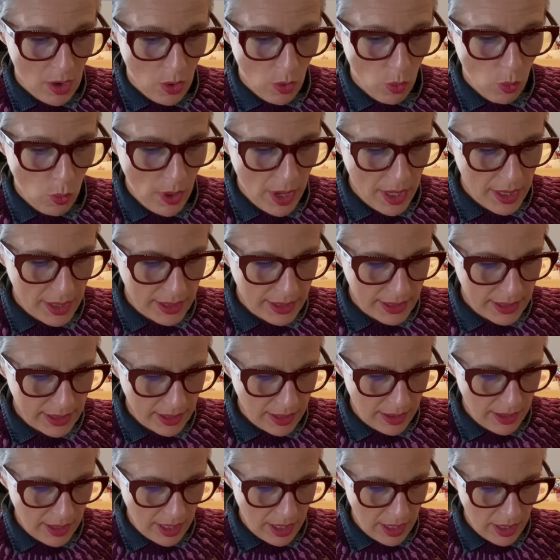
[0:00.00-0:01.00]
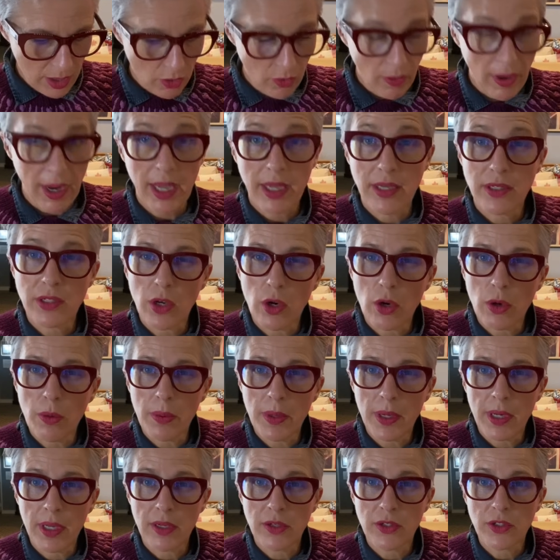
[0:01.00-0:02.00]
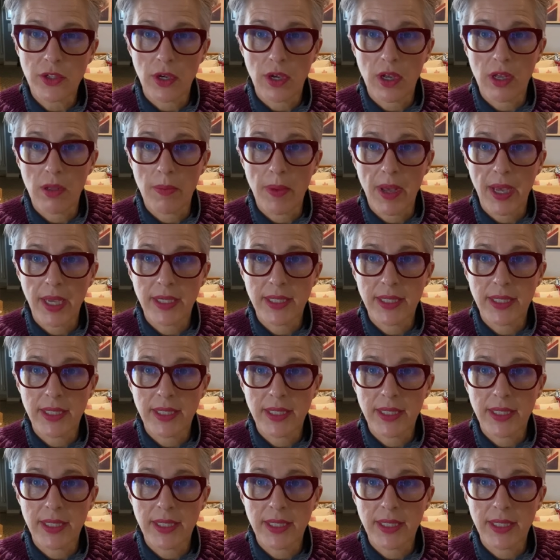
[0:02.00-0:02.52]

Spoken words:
was the grand opening shawl by